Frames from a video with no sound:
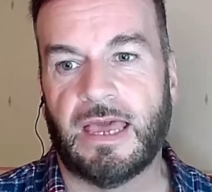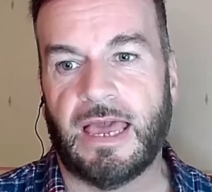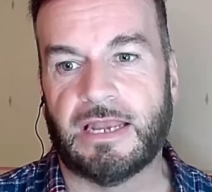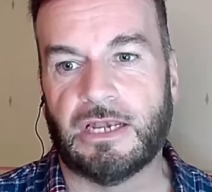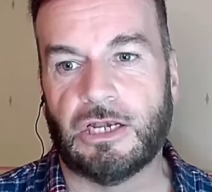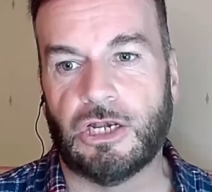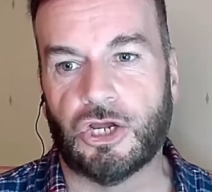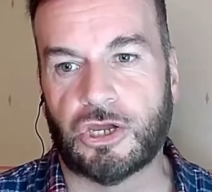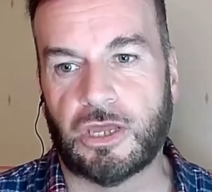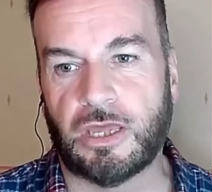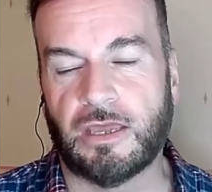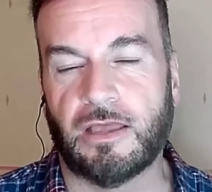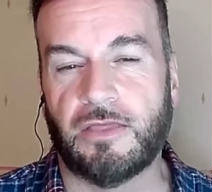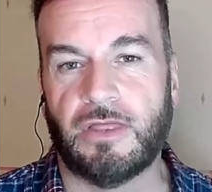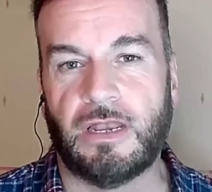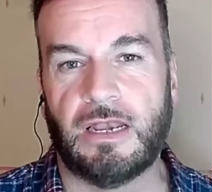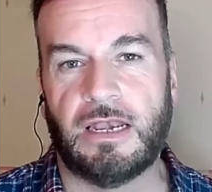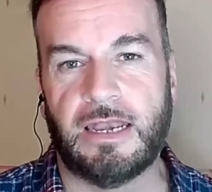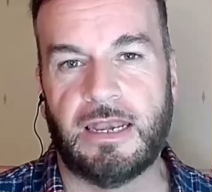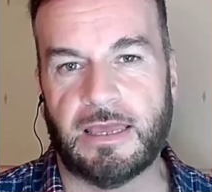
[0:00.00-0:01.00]
and looking at
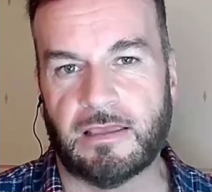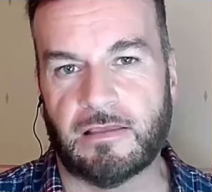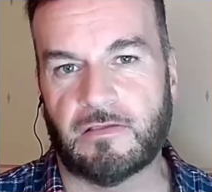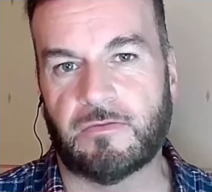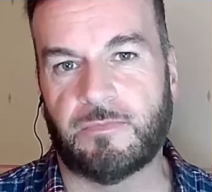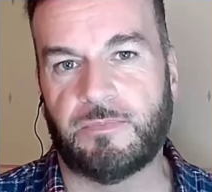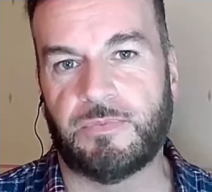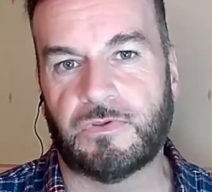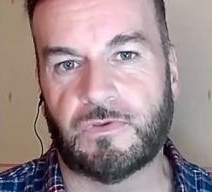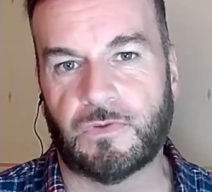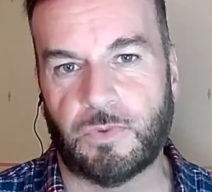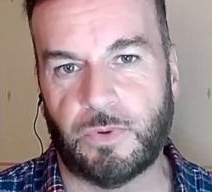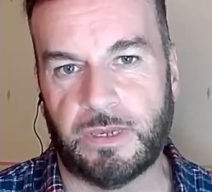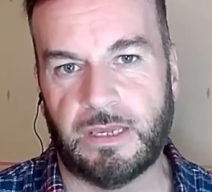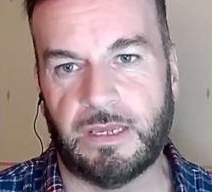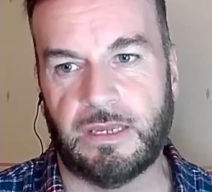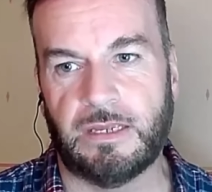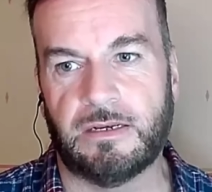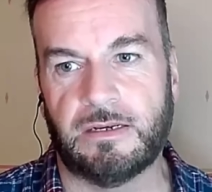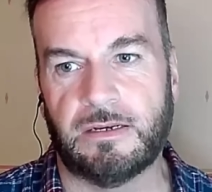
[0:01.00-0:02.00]
the links
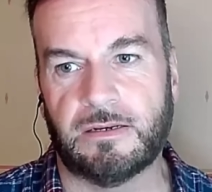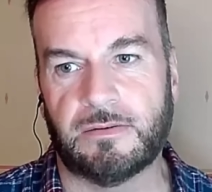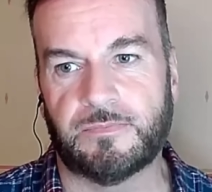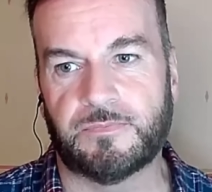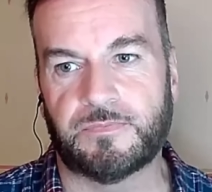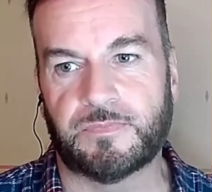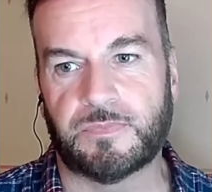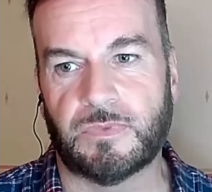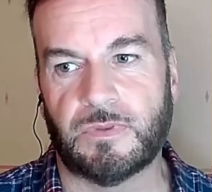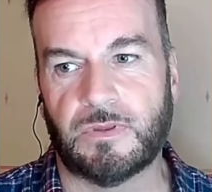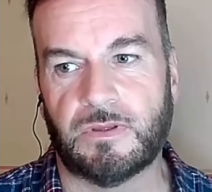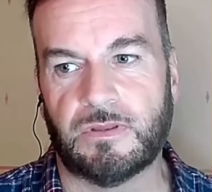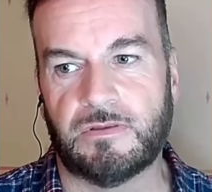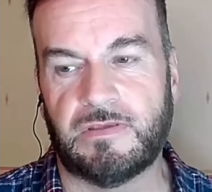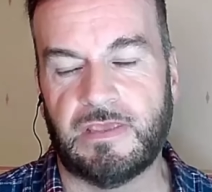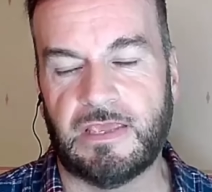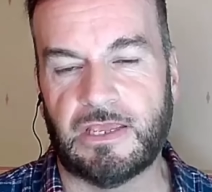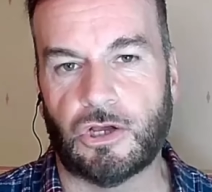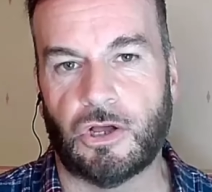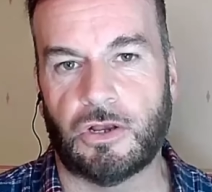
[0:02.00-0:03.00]
between
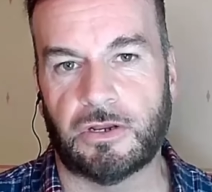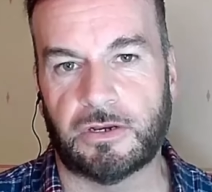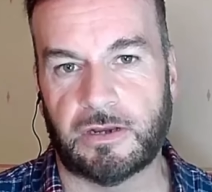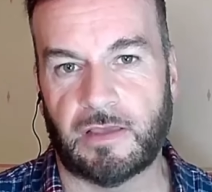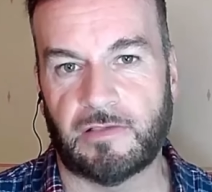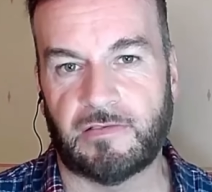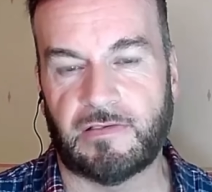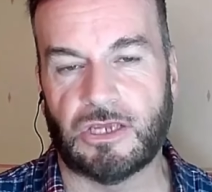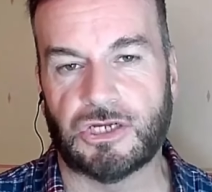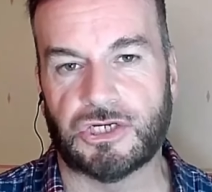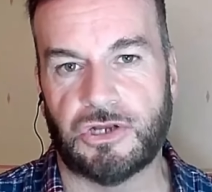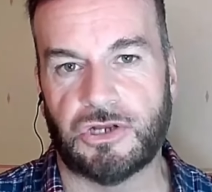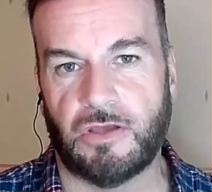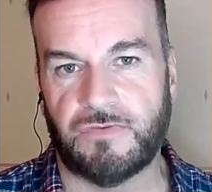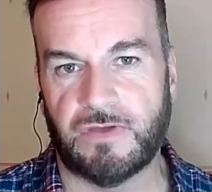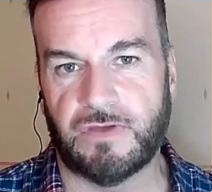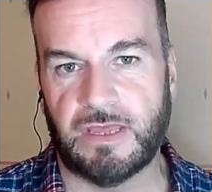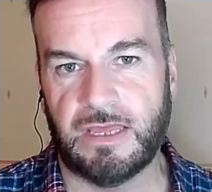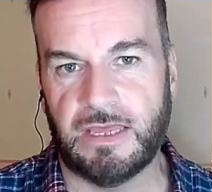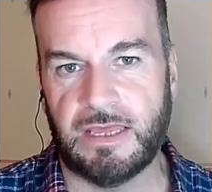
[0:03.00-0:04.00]
decolonization
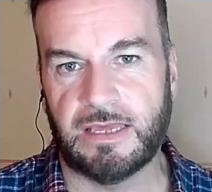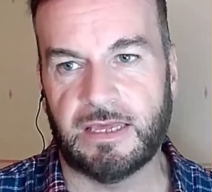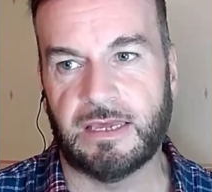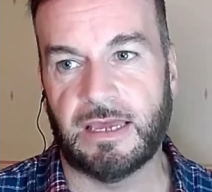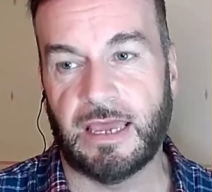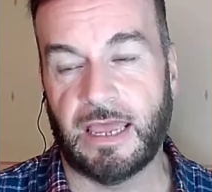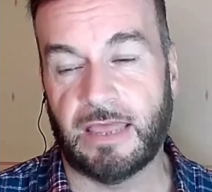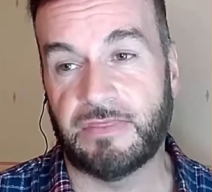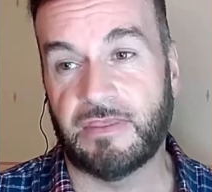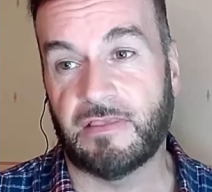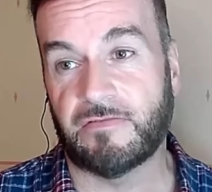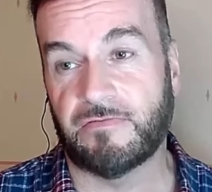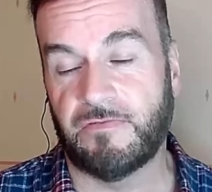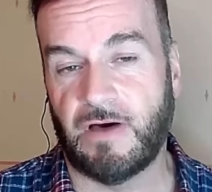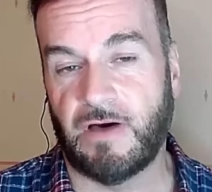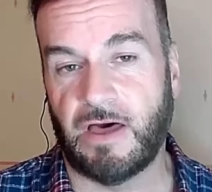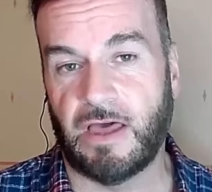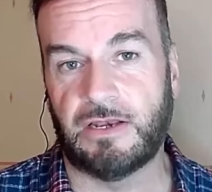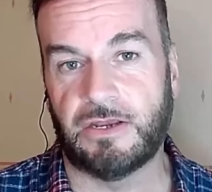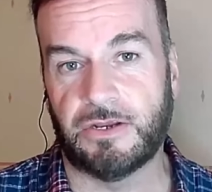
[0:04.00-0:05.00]
over here and this
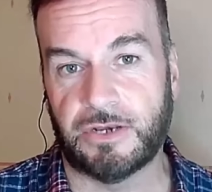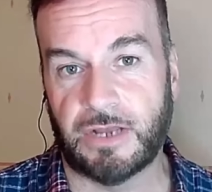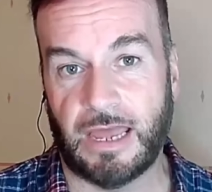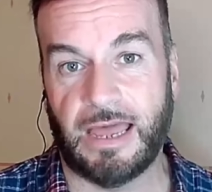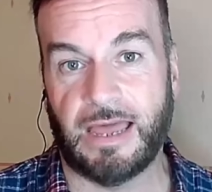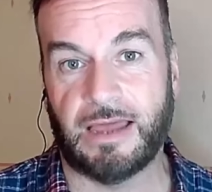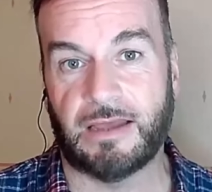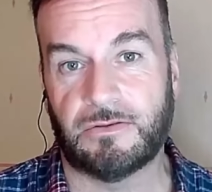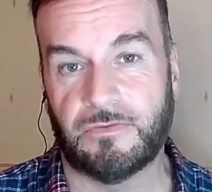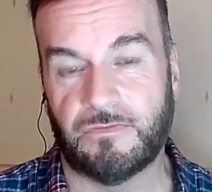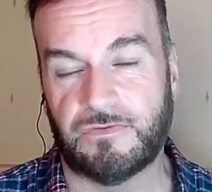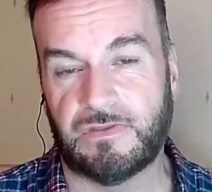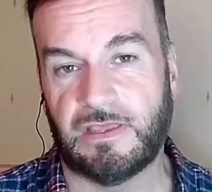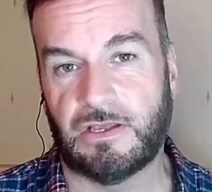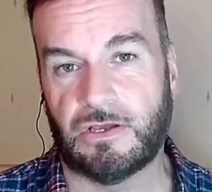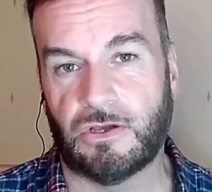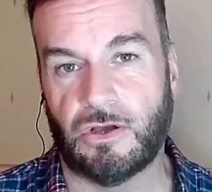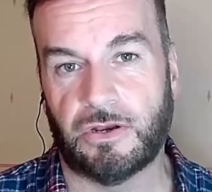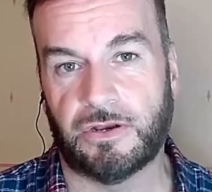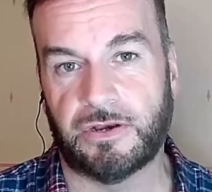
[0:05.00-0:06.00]
violent act of
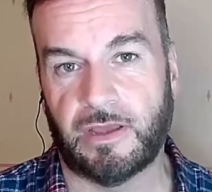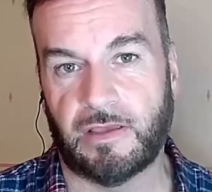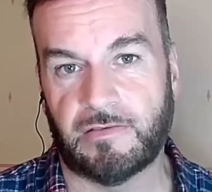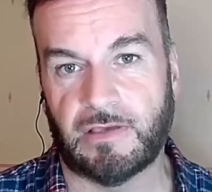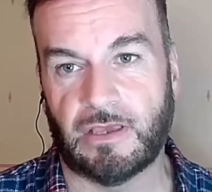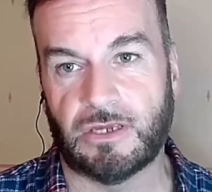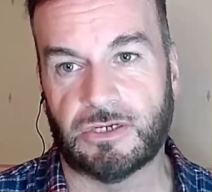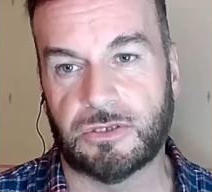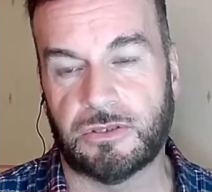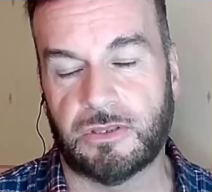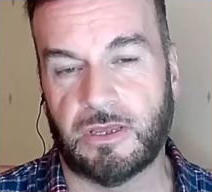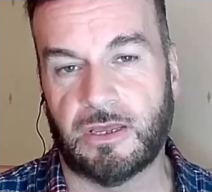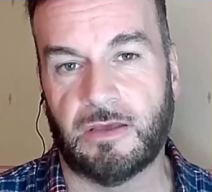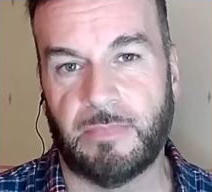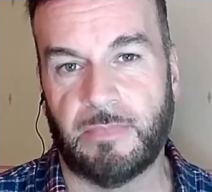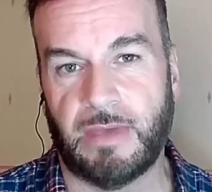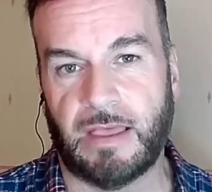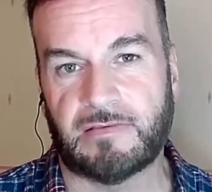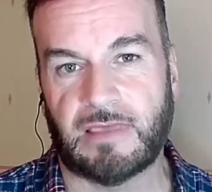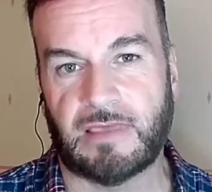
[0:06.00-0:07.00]
decolonization that
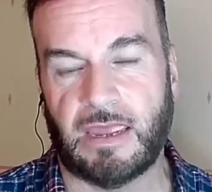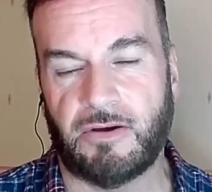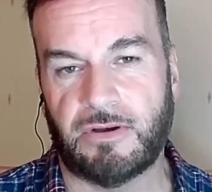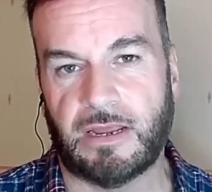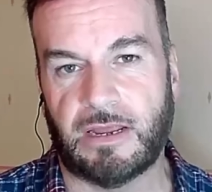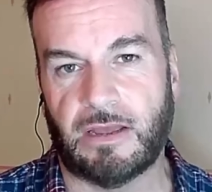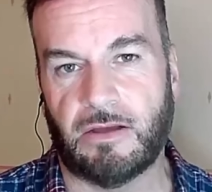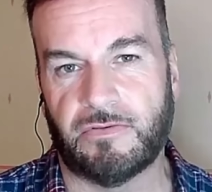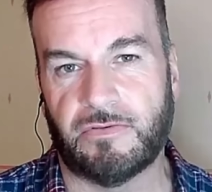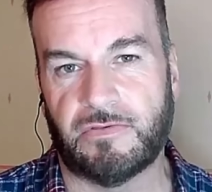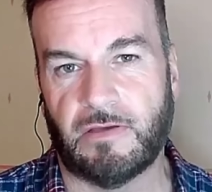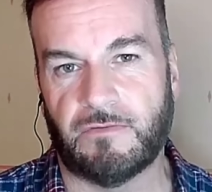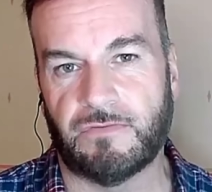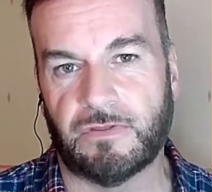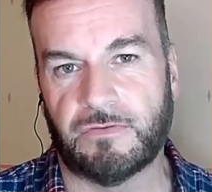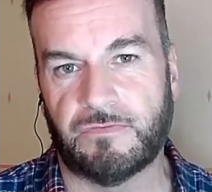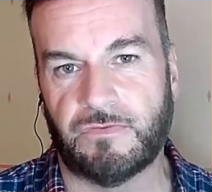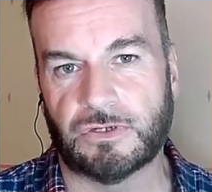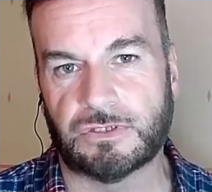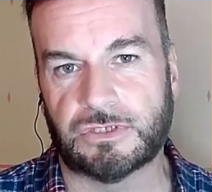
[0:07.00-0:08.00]
Hamas carried out on
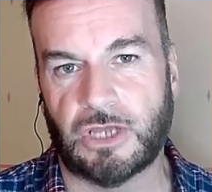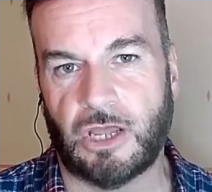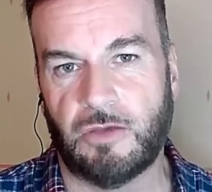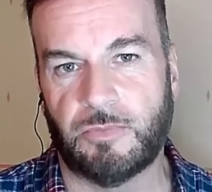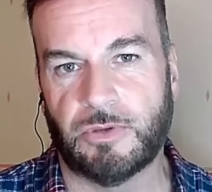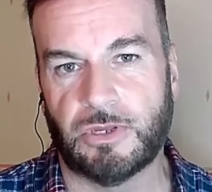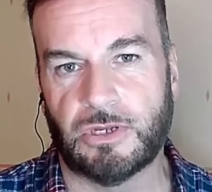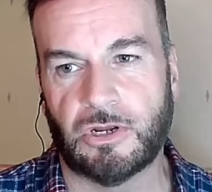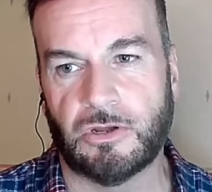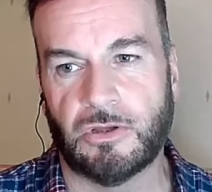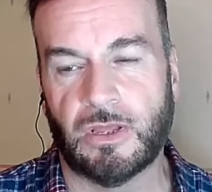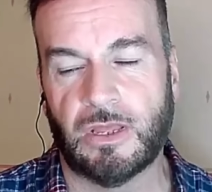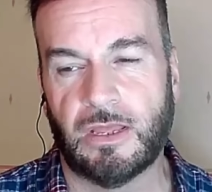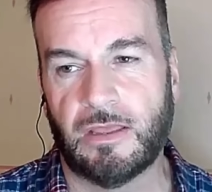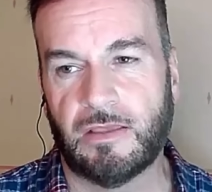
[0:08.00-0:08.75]
7th of October, you know,